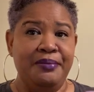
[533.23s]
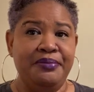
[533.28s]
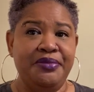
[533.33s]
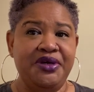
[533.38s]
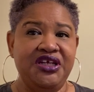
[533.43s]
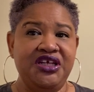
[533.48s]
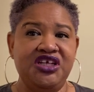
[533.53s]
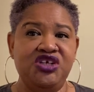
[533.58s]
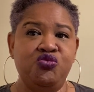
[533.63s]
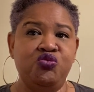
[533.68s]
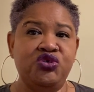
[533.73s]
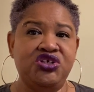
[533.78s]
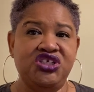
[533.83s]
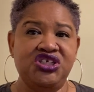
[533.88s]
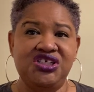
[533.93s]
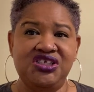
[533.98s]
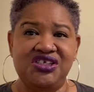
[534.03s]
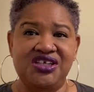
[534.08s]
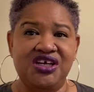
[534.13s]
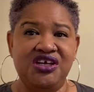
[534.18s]
but it was
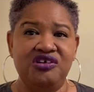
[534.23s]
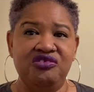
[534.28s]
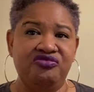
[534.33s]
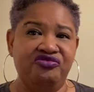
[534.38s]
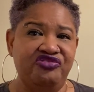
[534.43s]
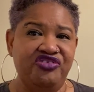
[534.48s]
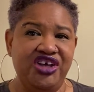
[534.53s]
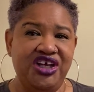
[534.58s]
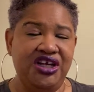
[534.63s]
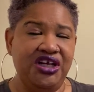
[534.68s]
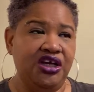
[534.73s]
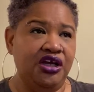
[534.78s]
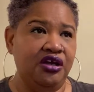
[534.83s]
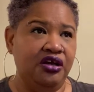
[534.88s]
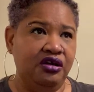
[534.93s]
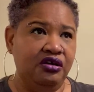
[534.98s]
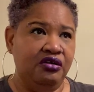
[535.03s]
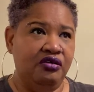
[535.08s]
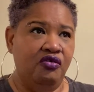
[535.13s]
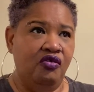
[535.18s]
just
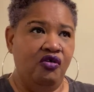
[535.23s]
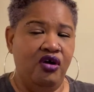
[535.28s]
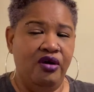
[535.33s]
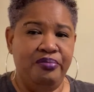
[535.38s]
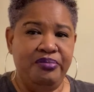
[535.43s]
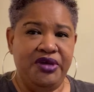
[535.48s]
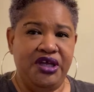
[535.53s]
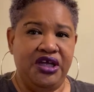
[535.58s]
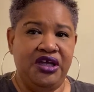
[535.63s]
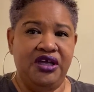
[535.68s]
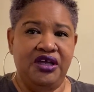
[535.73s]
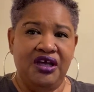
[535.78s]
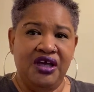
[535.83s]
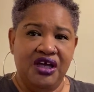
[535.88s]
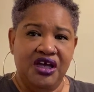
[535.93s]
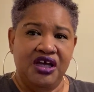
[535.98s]
ill-fitting on me.